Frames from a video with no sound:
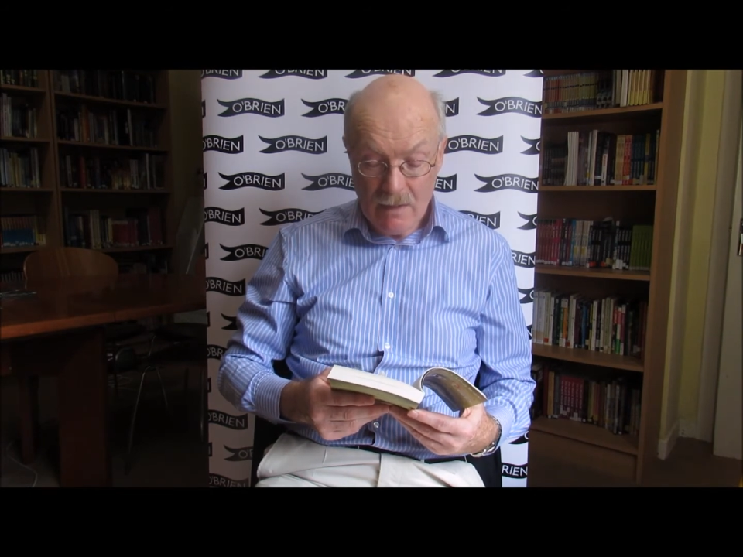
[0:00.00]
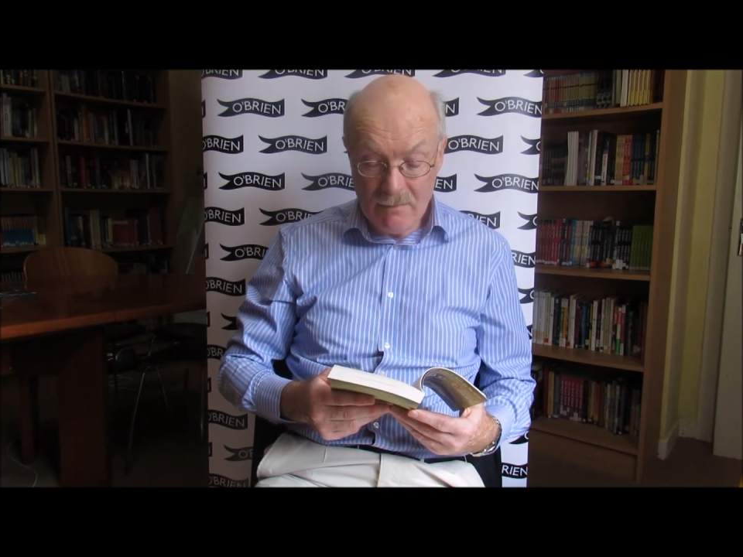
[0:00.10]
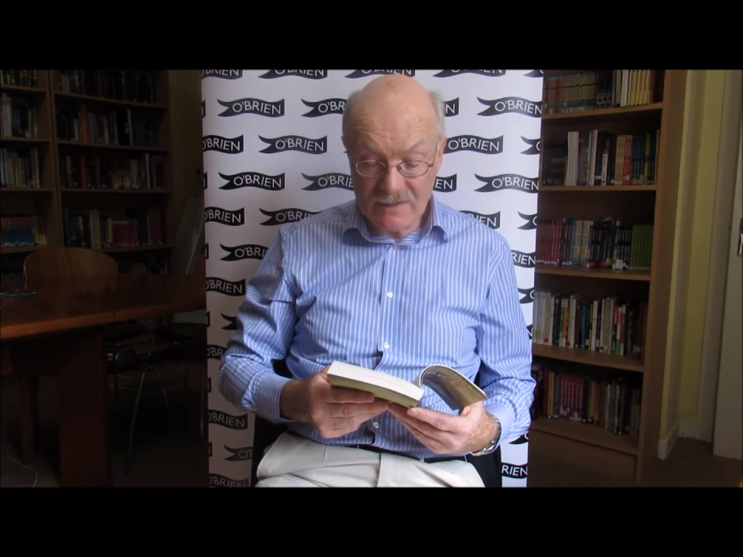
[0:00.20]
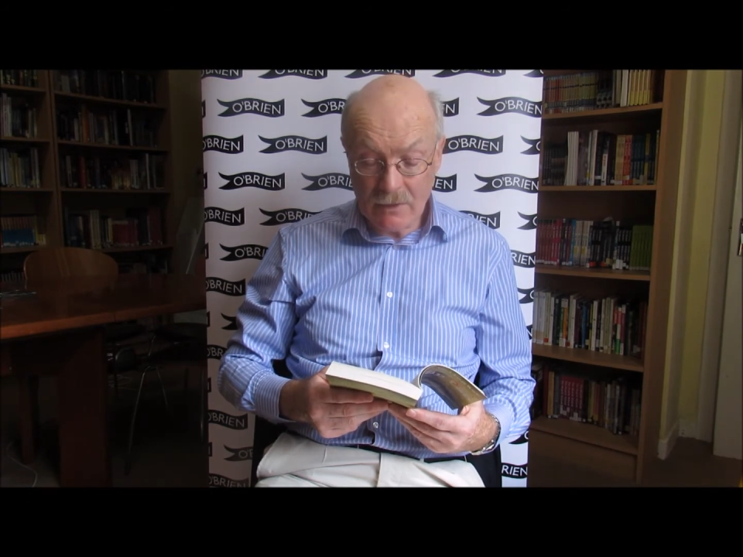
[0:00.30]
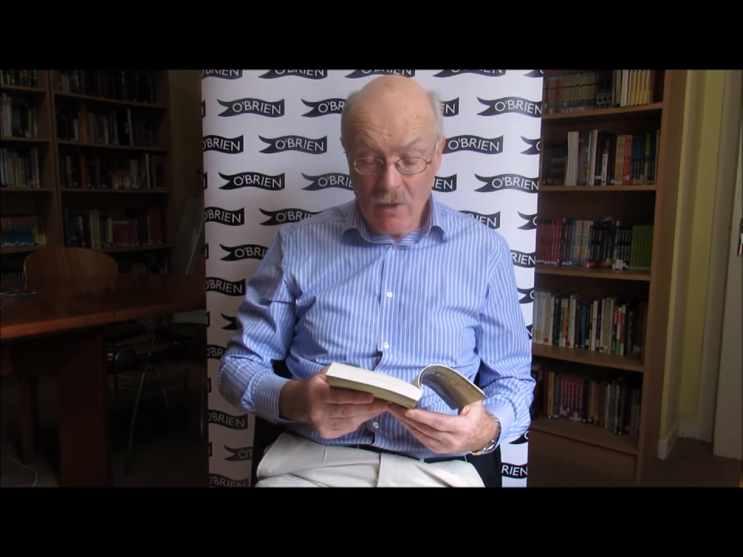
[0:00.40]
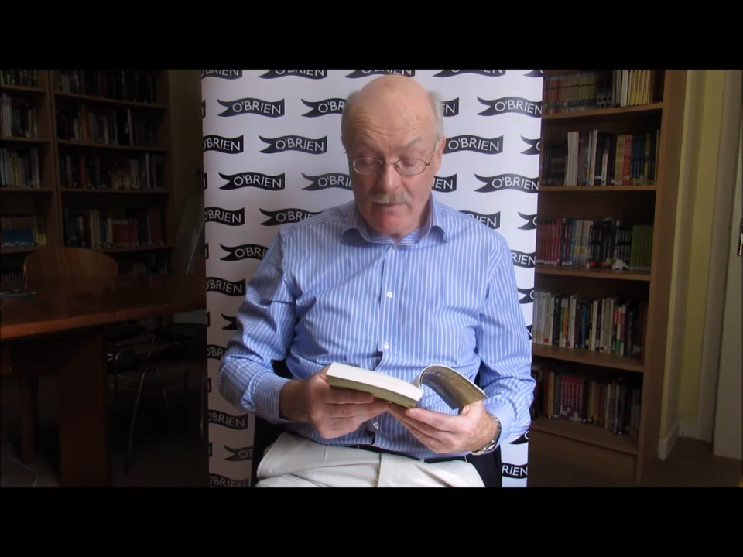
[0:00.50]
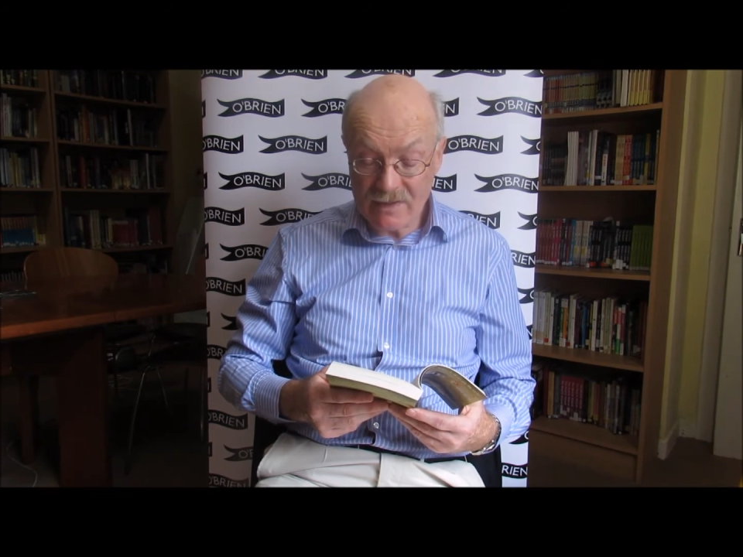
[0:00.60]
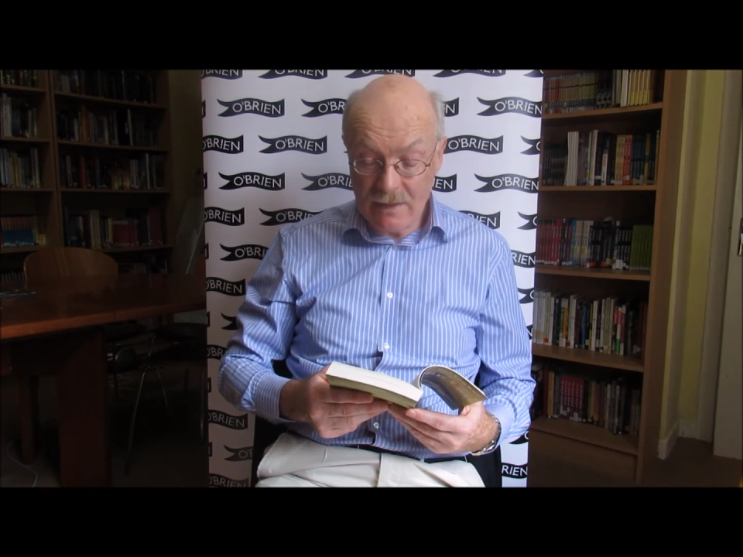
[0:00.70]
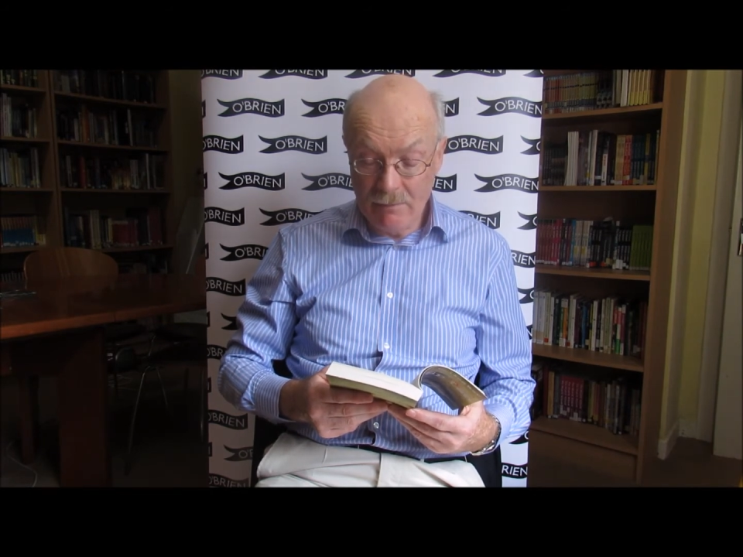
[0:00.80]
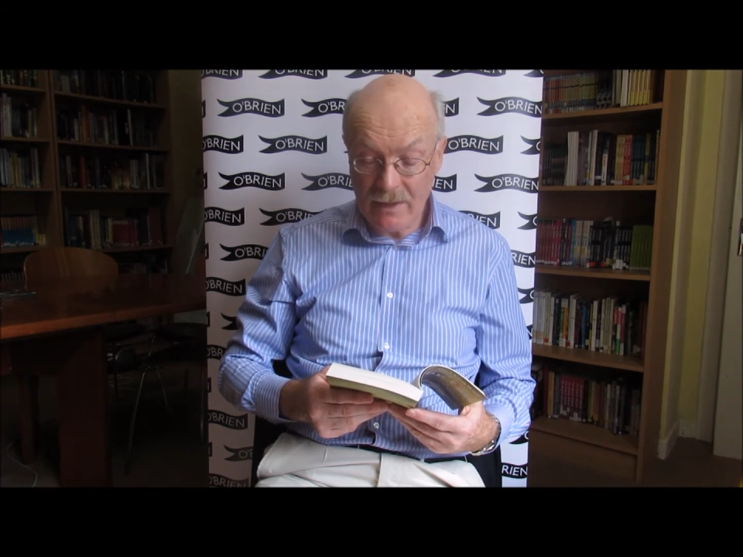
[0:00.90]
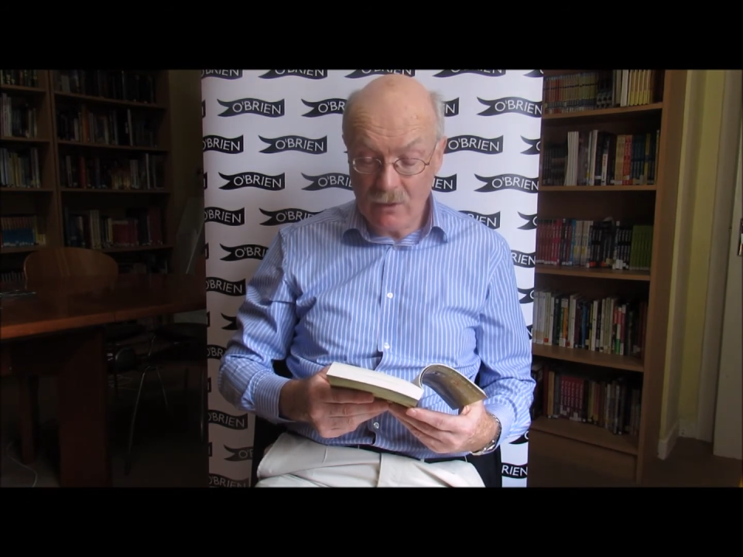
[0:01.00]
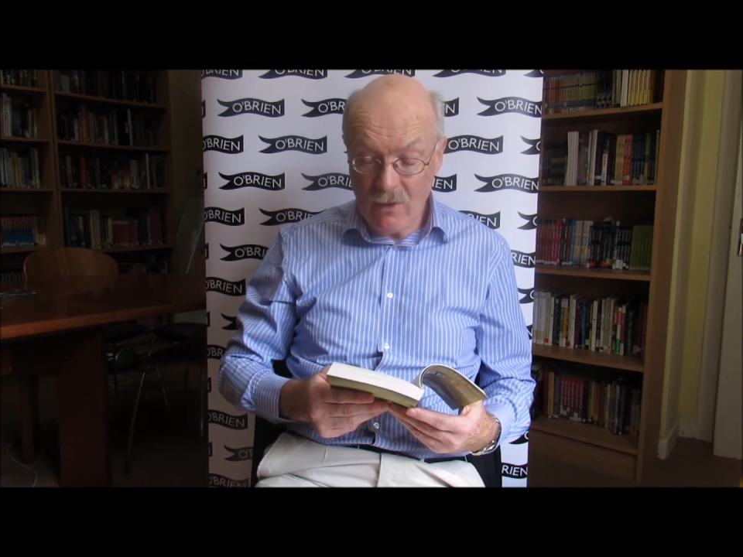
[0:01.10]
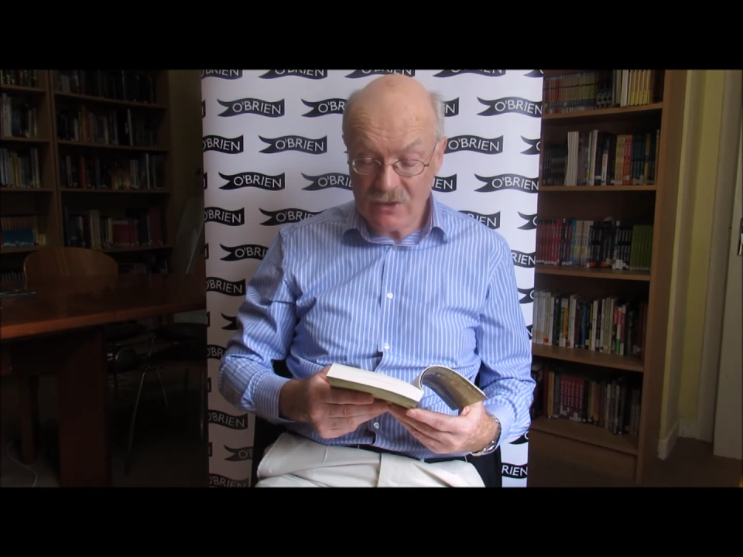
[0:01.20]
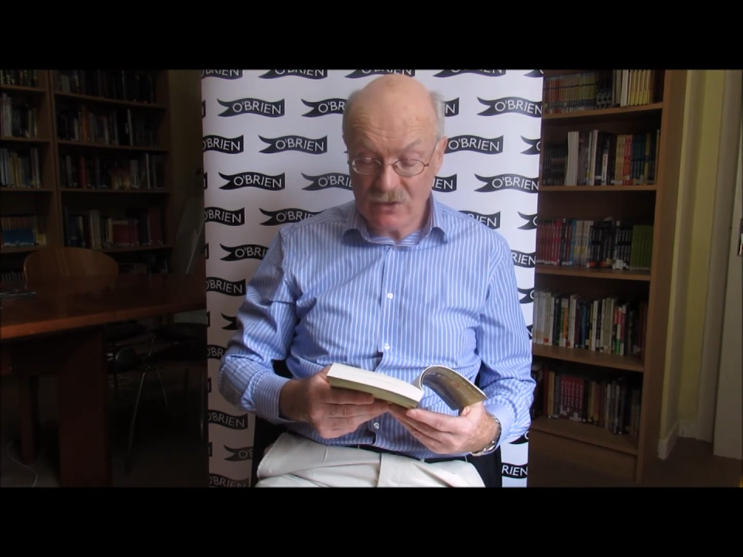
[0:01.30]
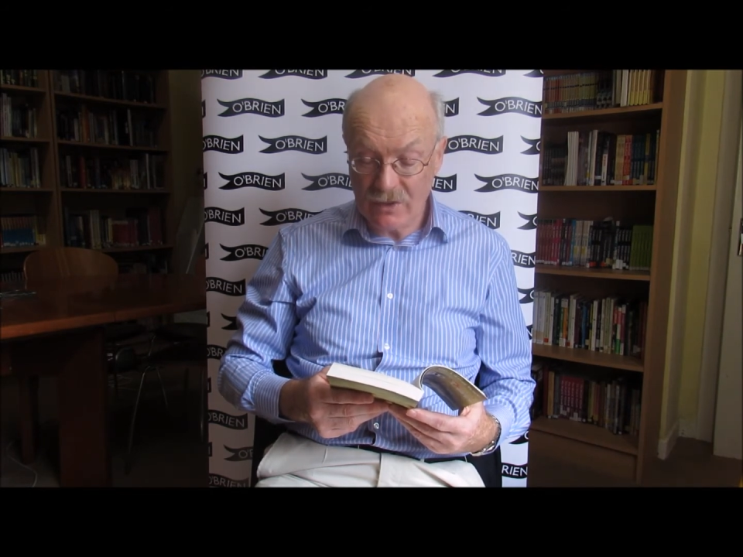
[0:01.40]
Mr. Ryan was still being
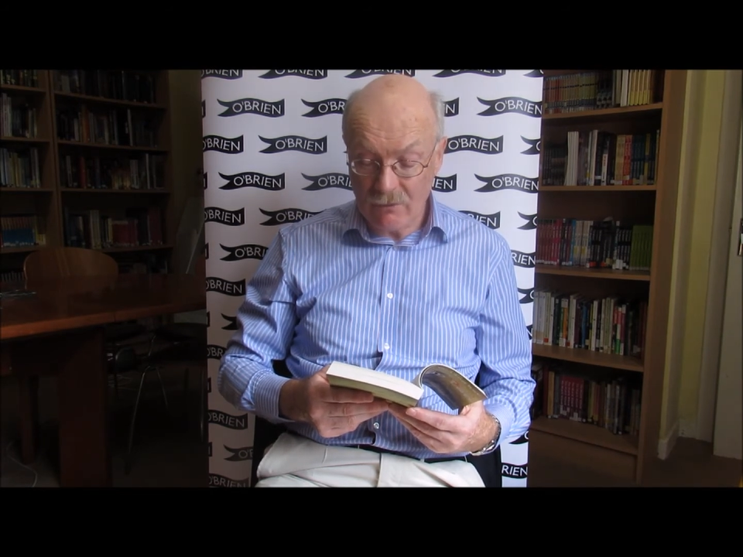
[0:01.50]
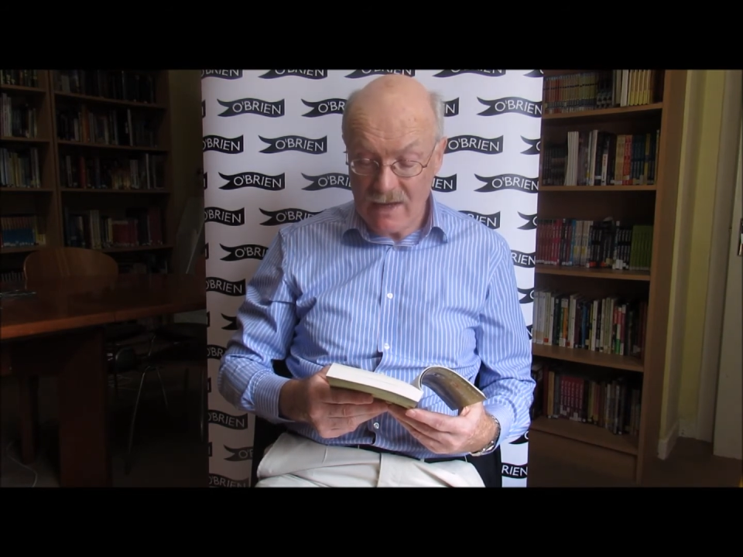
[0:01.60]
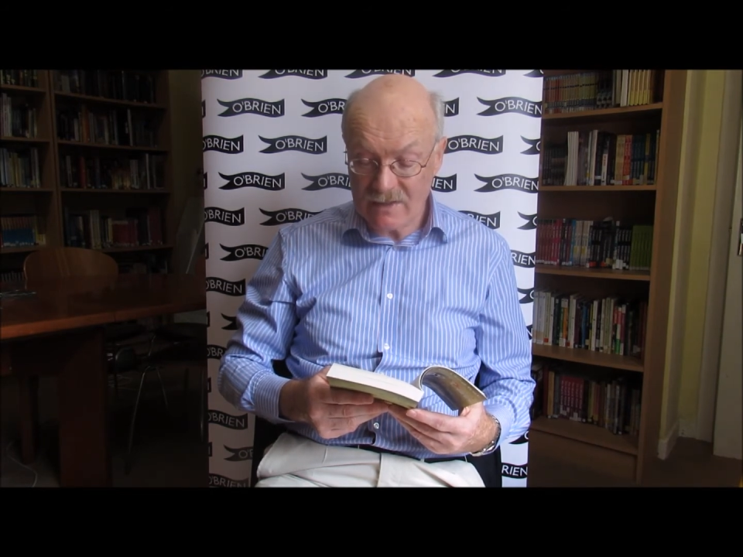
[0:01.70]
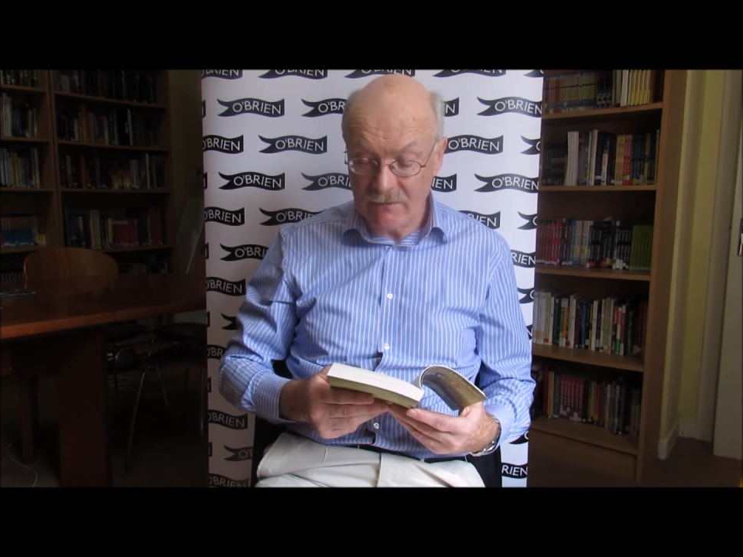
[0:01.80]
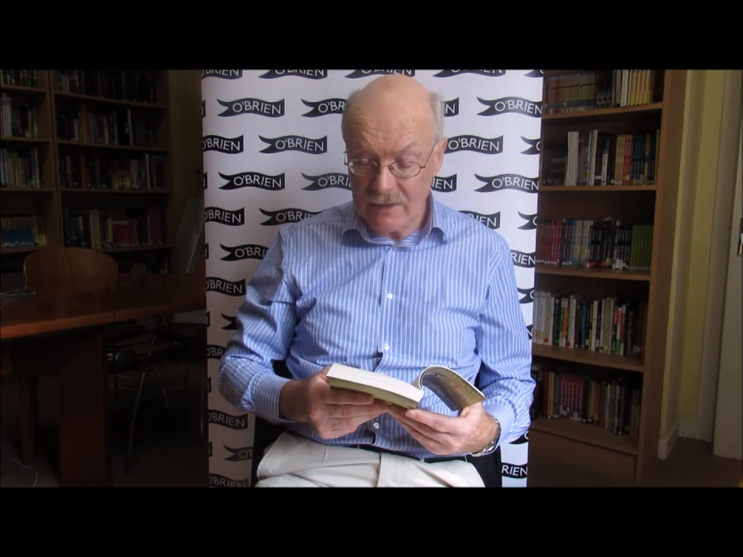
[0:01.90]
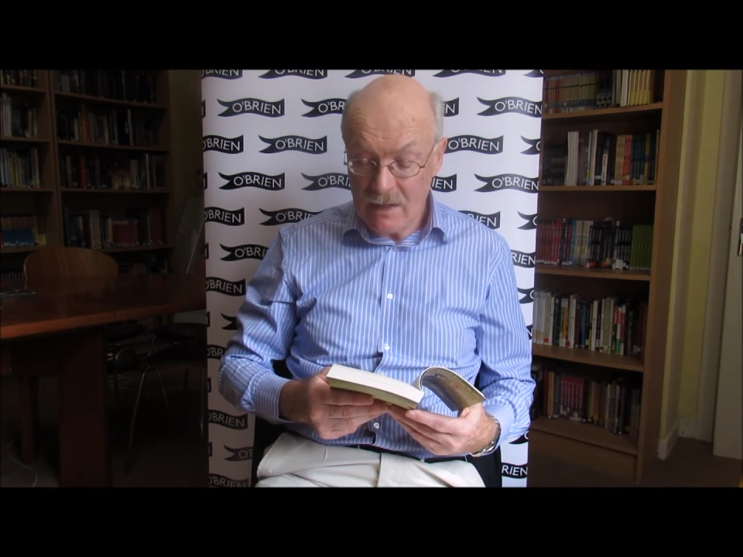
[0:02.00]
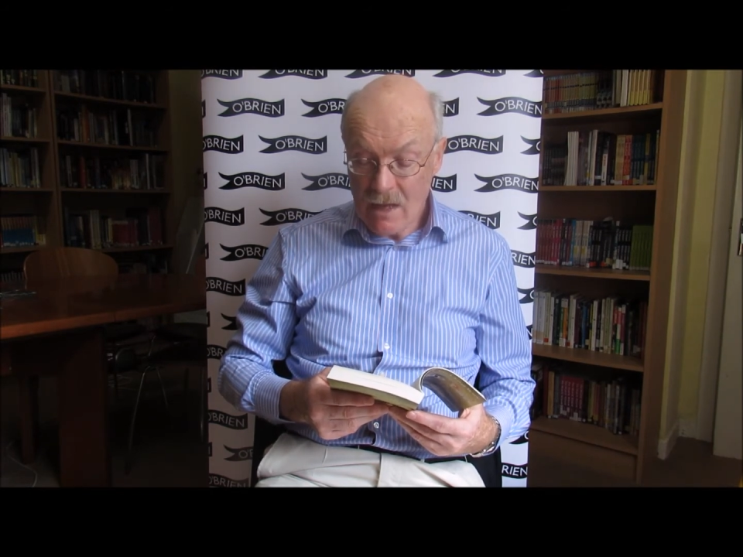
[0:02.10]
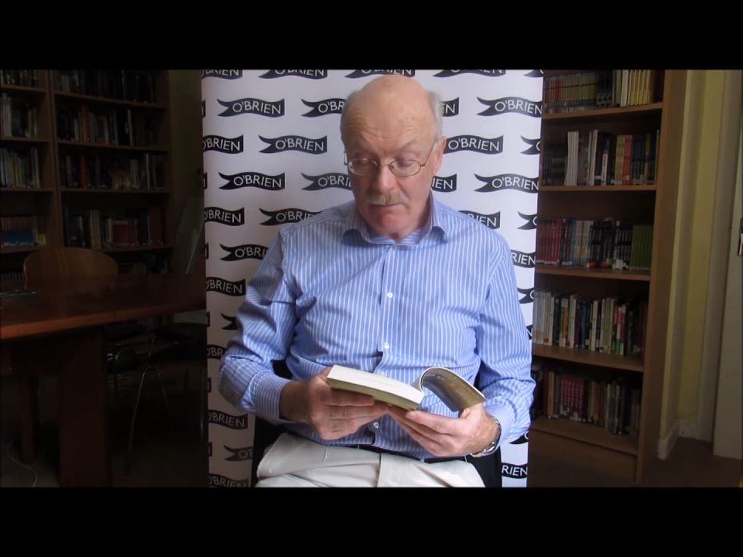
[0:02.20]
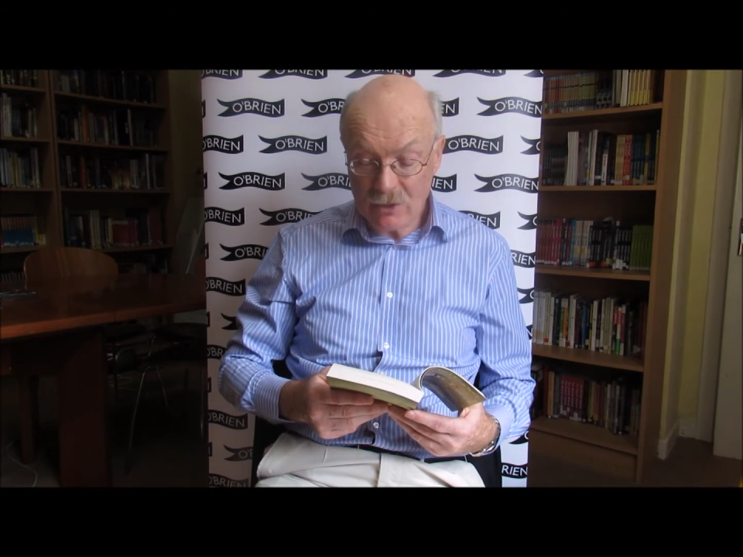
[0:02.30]
questioned aggressively,